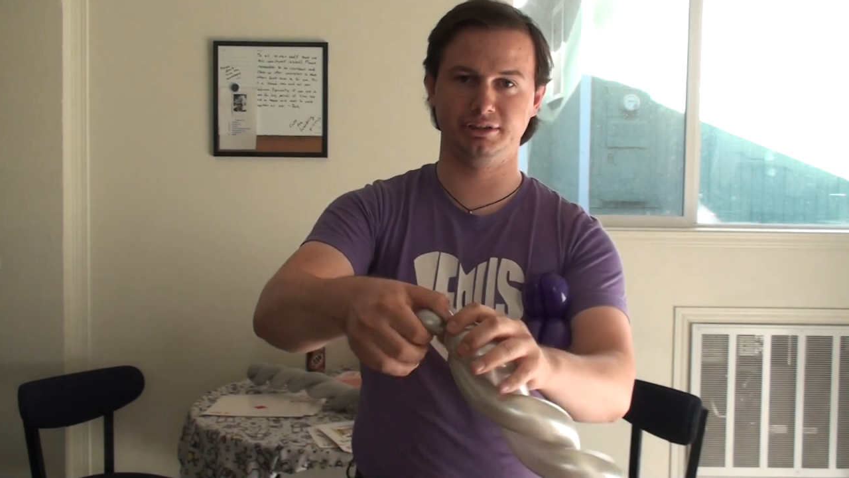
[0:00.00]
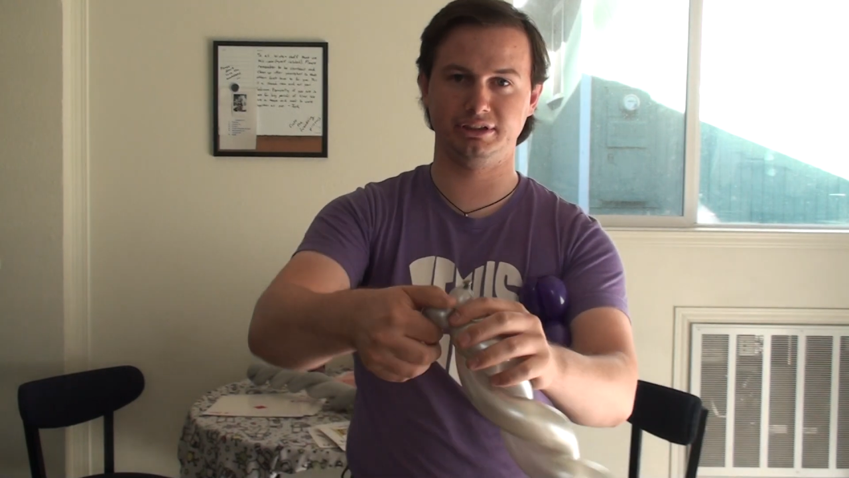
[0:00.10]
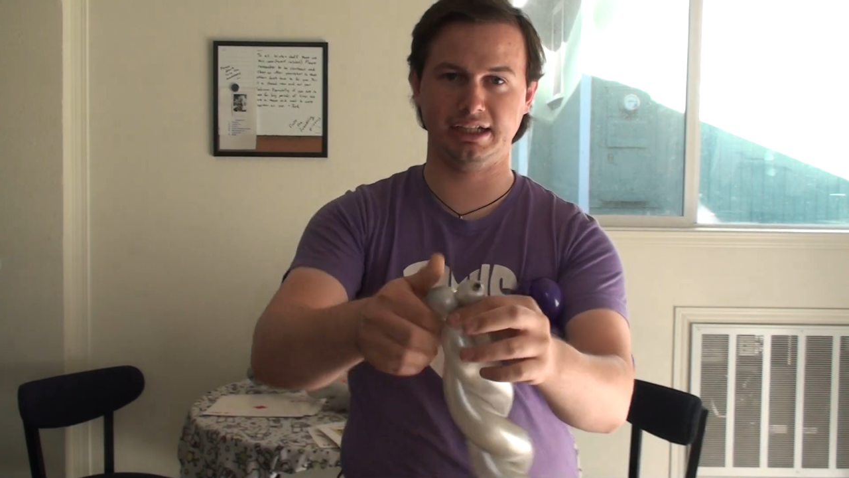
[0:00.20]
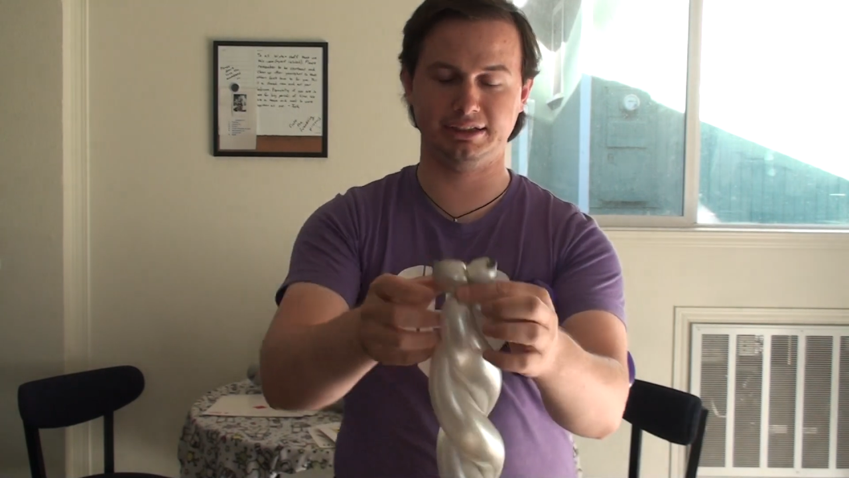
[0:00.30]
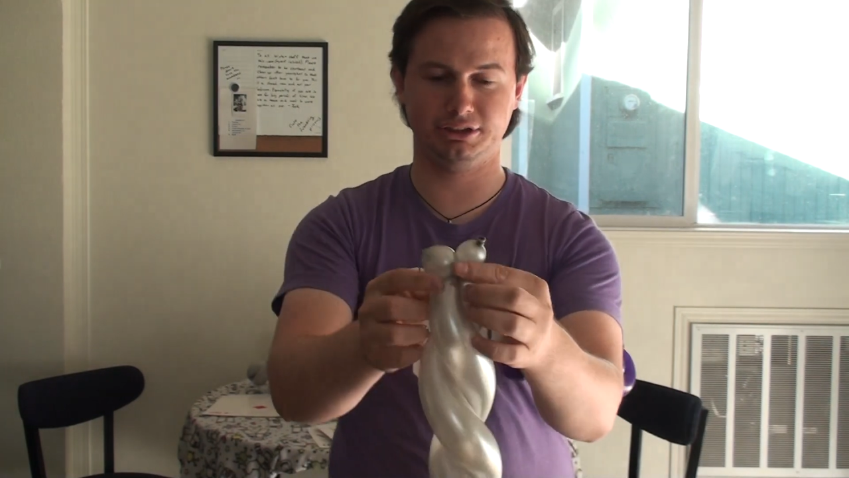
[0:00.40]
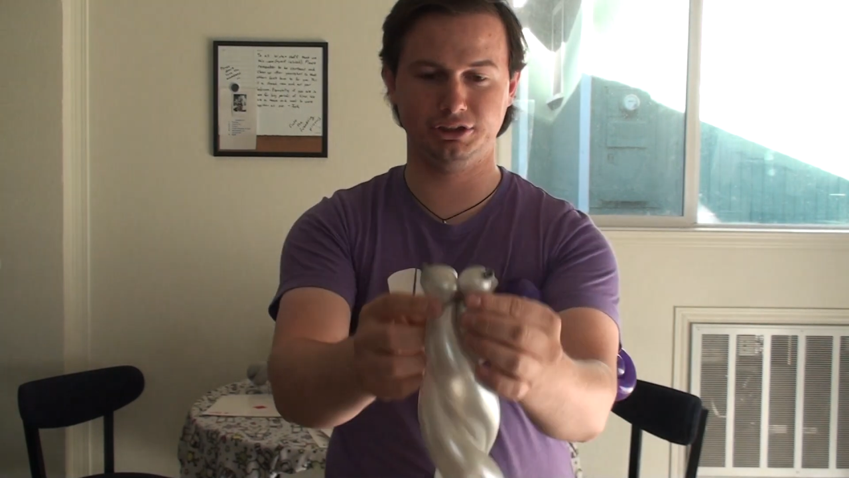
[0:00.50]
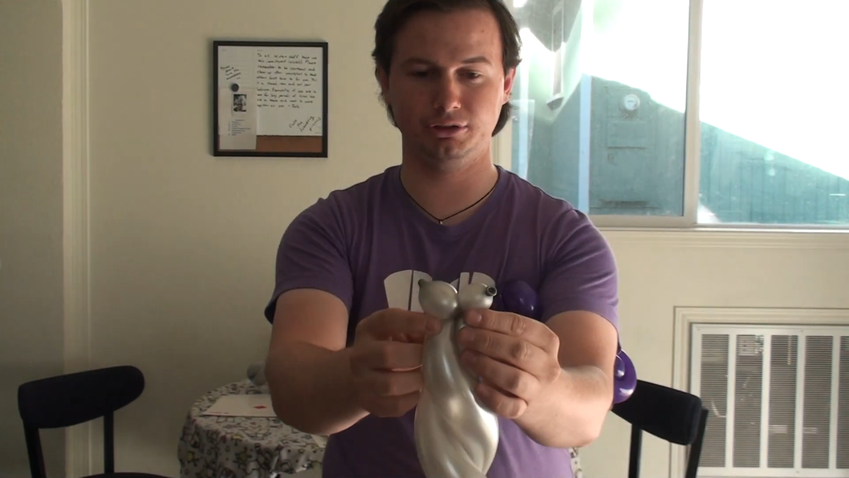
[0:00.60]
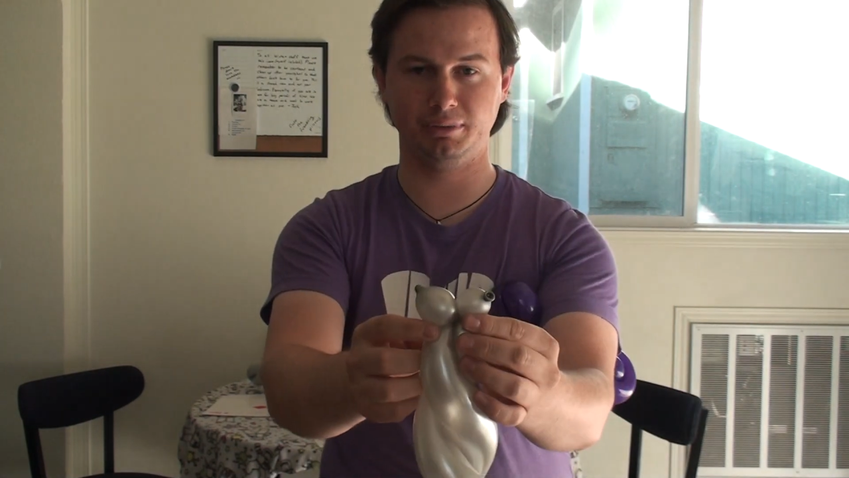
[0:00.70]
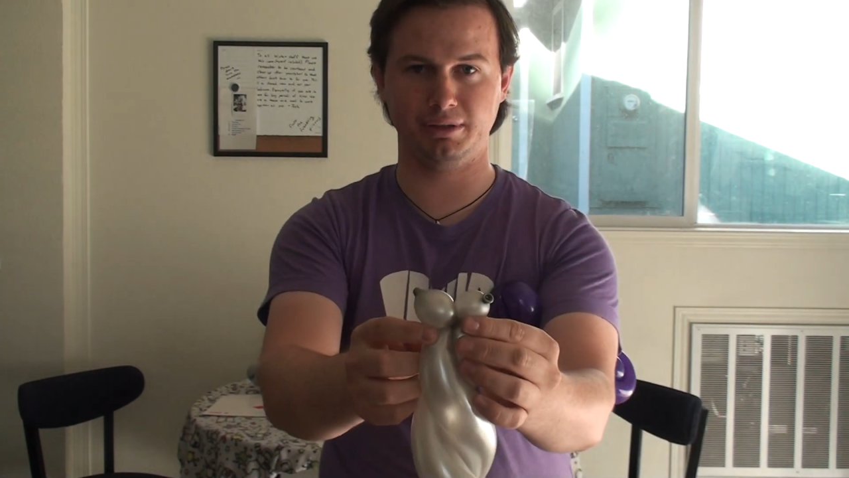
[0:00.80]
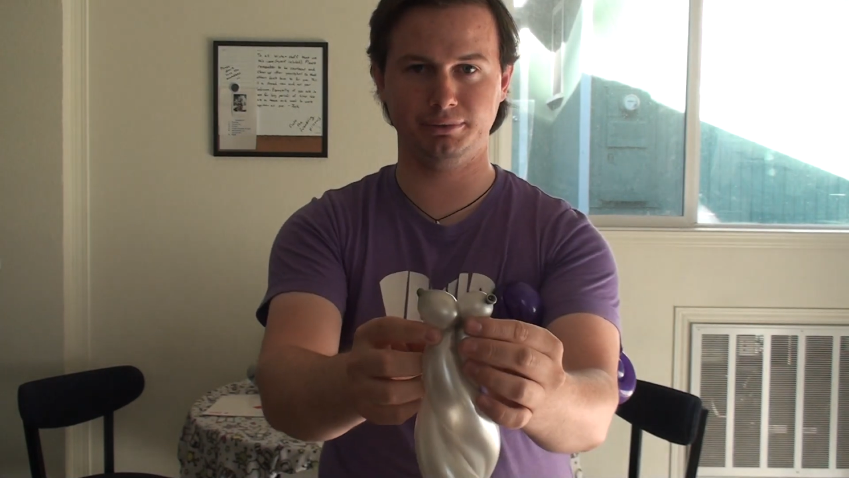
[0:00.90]
those last
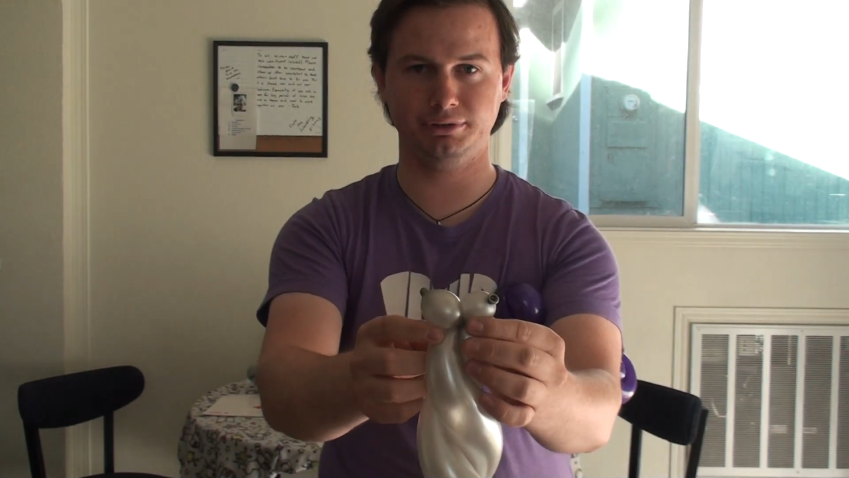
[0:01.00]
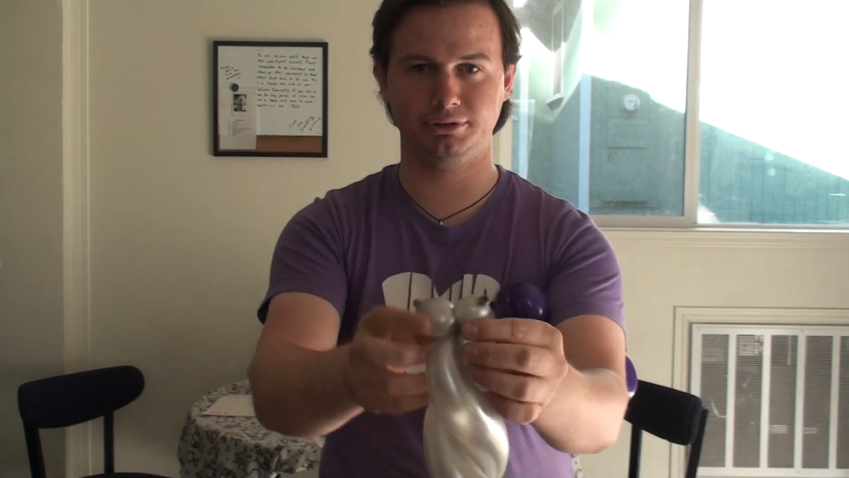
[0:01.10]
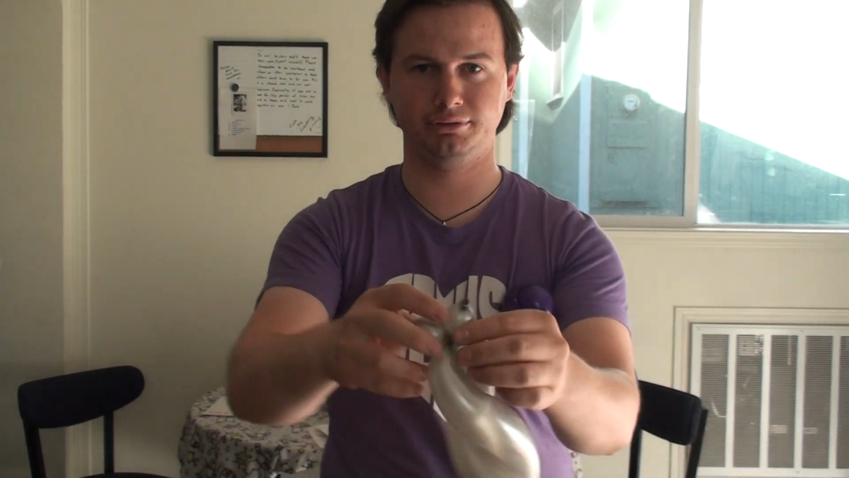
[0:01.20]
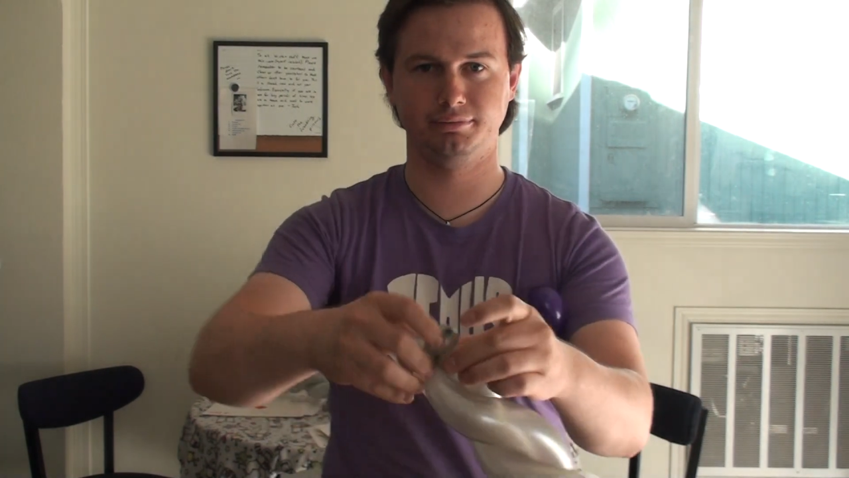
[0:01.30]
two bubbles,